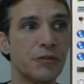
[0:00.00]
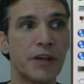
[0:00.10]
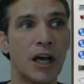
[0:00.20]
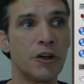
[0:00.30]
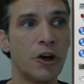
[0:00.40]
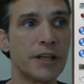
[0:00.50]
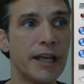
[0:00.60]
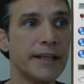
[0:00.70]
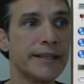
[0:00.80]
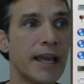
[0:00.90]
You've got
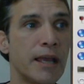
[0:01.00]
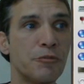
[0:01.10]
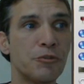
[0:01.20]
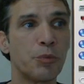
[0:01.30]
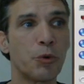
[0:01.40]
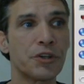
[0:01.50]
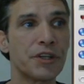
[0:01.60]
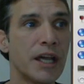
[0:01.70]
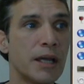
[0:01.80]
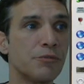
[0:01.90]
arcade games, board
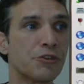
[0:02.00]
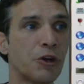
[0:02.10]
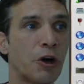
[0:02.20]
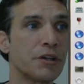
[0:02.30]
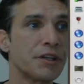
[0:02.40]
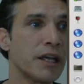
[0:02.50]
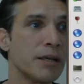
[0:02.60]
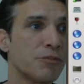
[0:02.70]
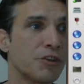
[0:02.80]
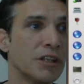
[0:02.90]
games, card
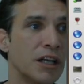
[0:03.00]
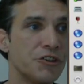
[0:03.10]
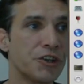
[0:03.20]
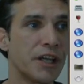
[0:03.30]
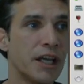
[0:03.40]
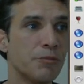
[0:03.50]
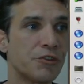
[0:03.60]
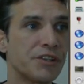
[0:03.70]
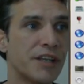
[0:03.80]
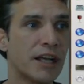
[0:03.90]
games, logic
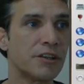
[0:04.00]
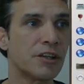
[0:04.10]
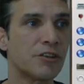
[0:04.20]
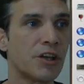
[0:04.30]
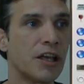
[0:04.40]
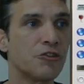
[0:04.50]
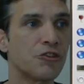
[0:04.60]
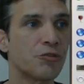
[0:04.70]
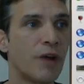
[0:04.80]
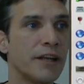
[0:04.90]
games, tactics, and
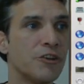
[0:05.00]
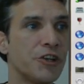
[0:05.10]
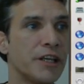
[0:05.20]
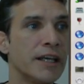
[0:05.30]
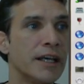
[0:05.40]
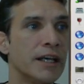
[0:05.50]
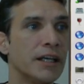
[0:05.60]
strategy,